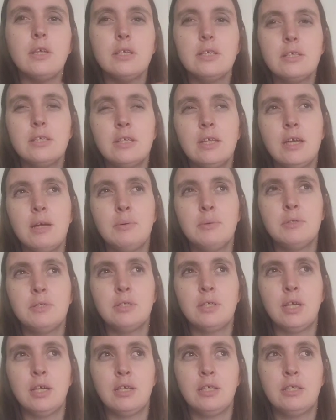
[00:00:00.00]
So that was
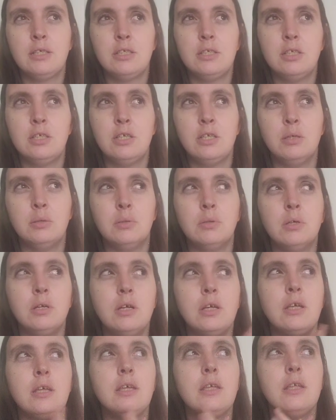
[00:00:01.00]
nice too.
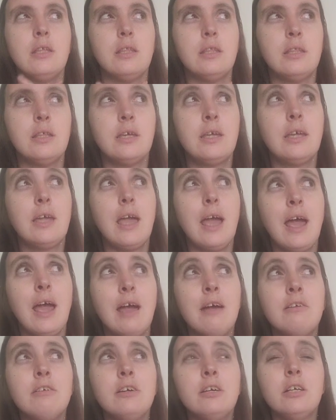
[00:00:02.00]
The
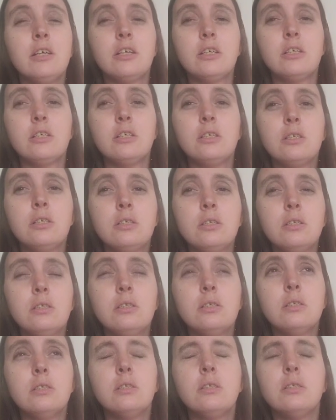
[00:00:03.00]

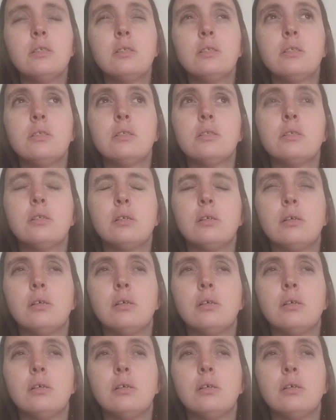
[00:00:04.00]
characters,